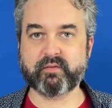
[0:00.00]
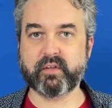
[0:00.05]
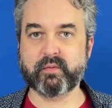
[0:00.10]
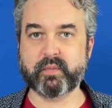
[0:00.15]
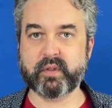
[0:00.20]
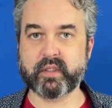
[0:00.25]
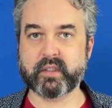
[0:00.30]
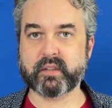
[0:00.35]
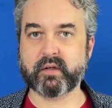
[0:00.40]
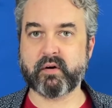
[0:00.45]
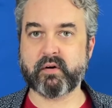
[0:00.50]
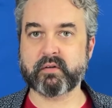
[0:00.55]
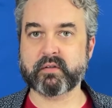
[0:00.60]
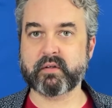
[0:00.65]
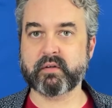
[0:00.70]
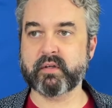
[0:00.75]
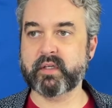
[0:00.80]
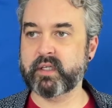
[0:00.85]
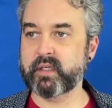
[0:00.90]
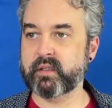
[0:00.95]
be an
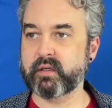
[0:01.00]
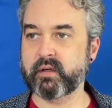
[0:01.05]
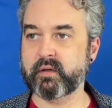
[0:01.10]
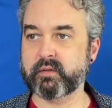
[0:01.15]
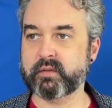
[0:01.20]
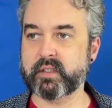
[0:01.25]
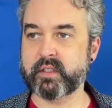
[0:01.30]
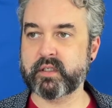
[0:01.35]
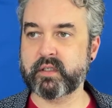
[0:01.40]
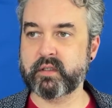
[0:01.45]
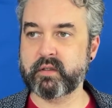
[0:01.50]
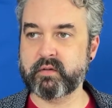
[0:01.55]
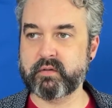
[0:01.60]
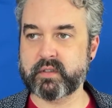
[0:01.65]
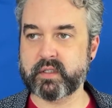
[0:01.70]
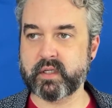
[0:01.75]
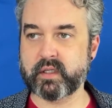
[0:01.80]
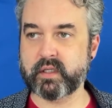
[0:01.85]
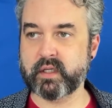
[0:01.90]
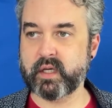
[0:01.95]
alter ego to use
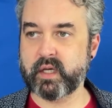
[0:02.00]
it.